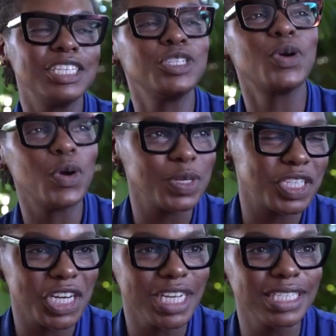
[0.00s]
Did you go to
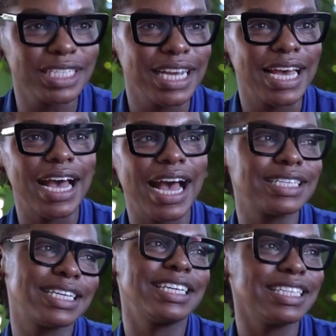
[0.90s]
church?
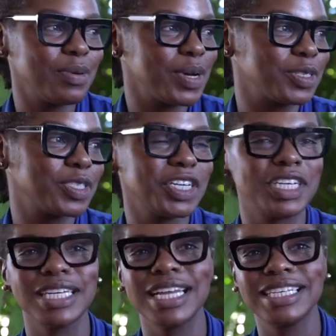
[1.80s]
I said, Yes, I went to
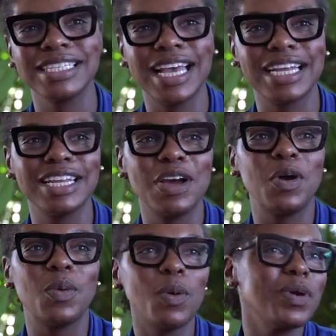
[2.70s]
church. And he said,
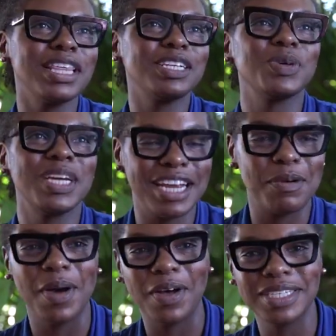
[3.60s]
What were they talking
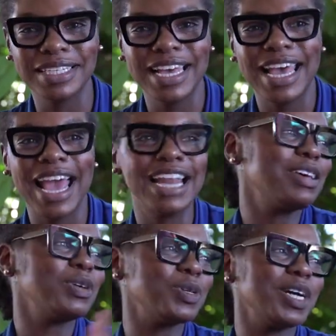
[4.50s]
about?
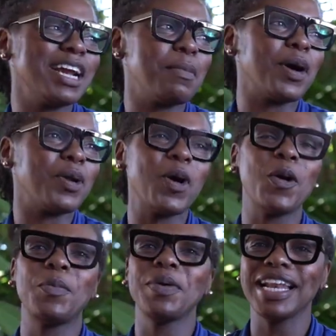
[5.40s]
and they were talking about hope.